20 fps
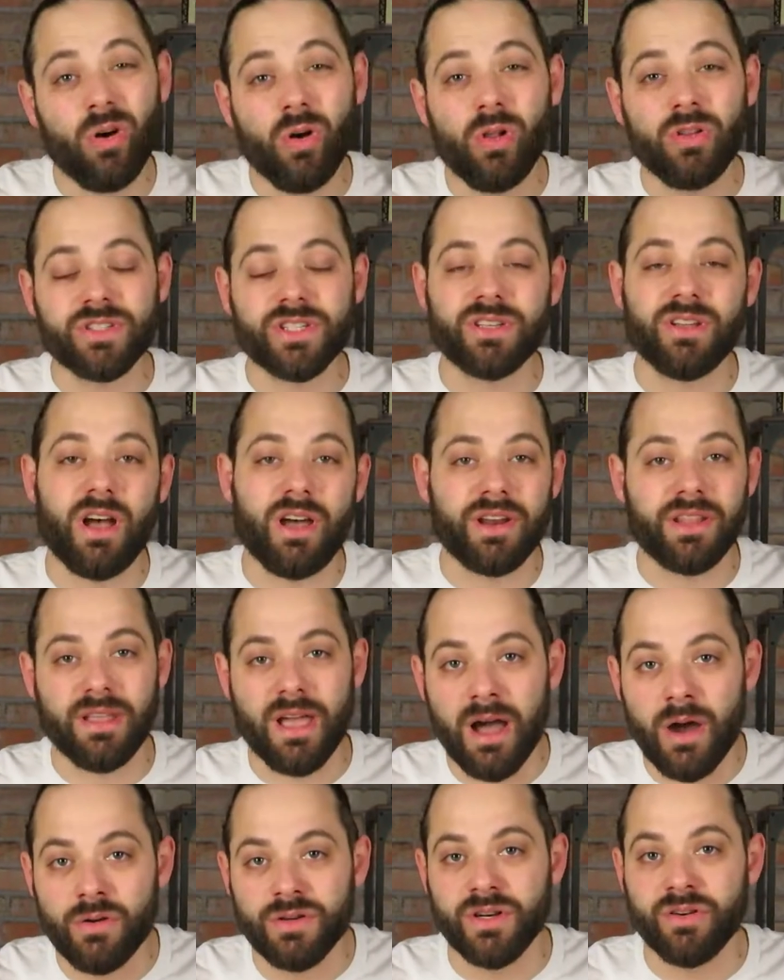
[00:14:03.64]
all
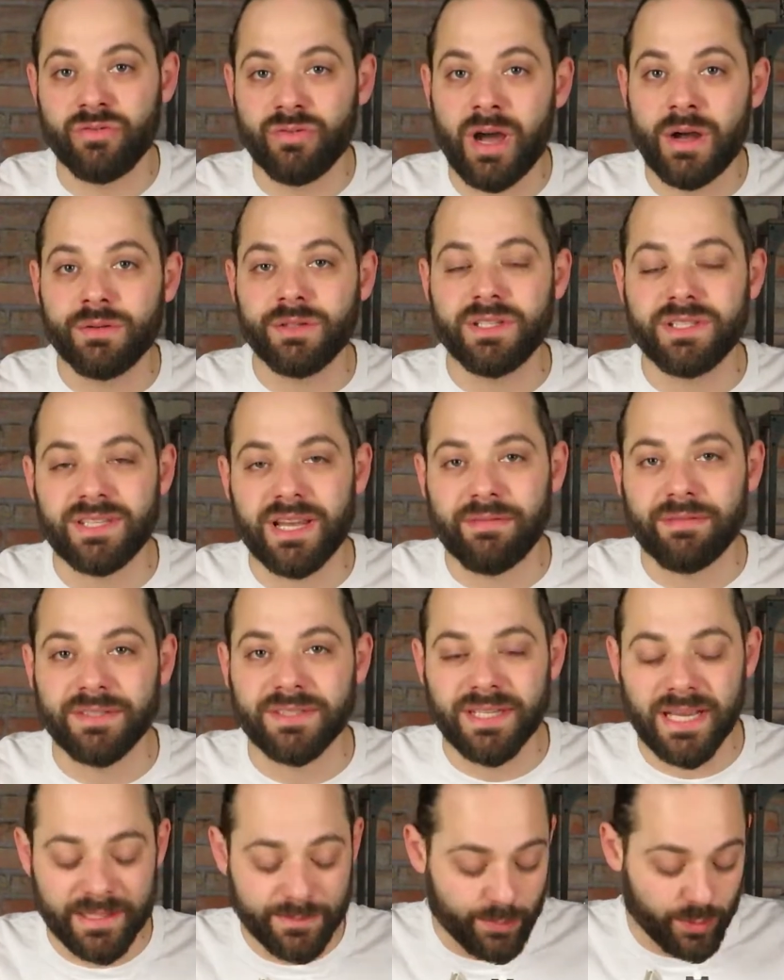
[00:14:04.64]
started out around the 7
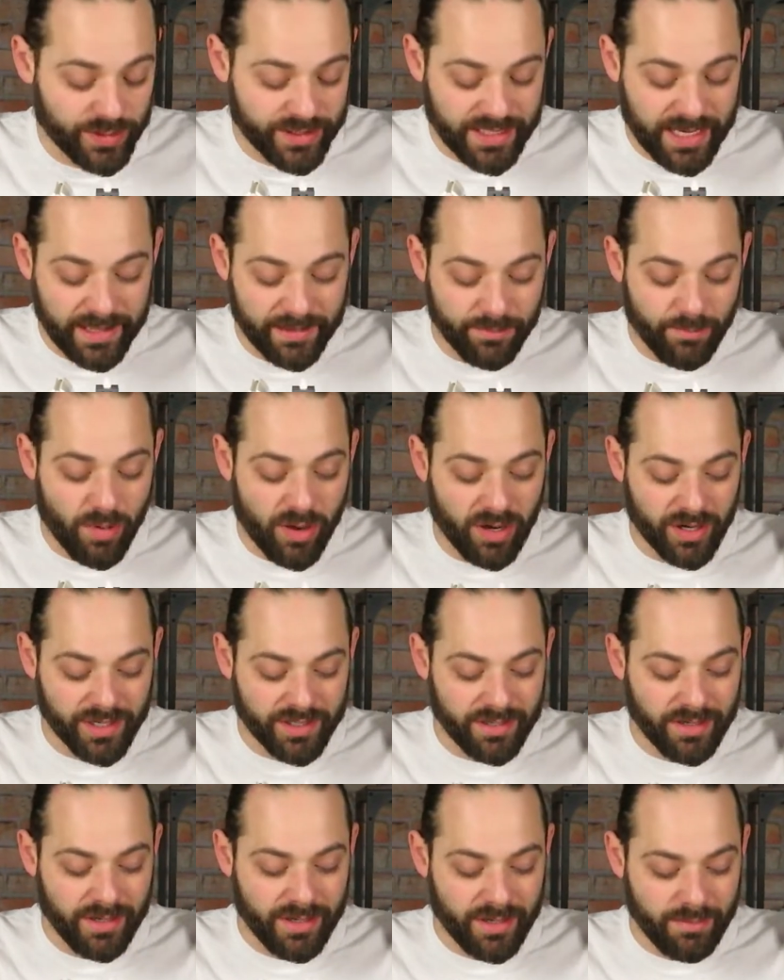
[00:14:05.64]
cents per cent
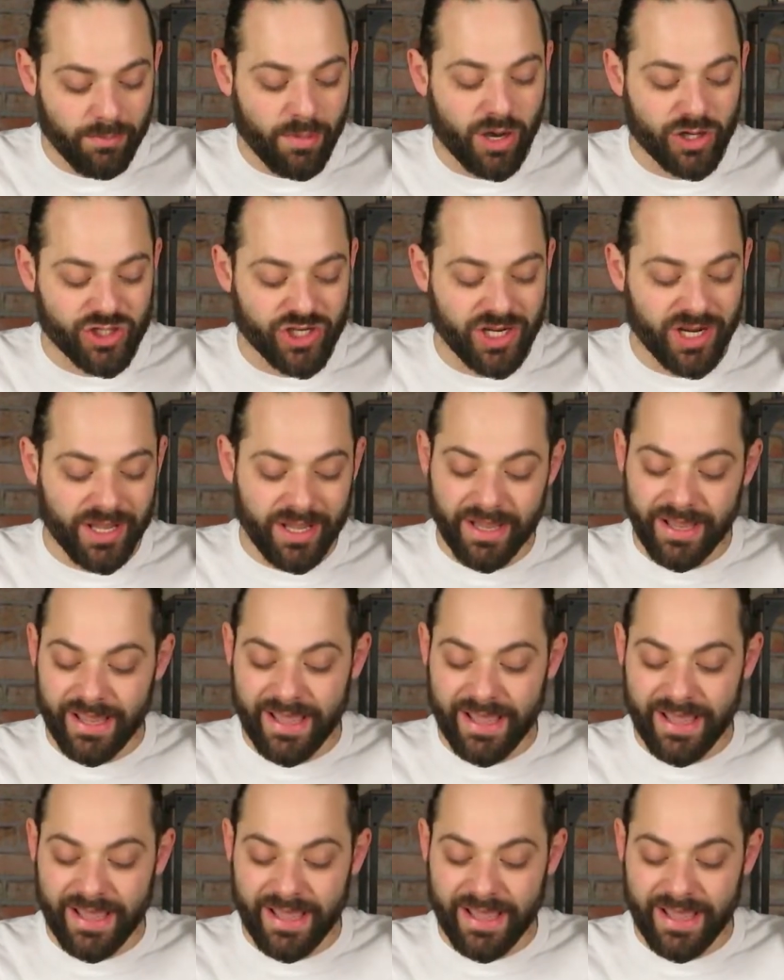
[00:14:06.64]
margin,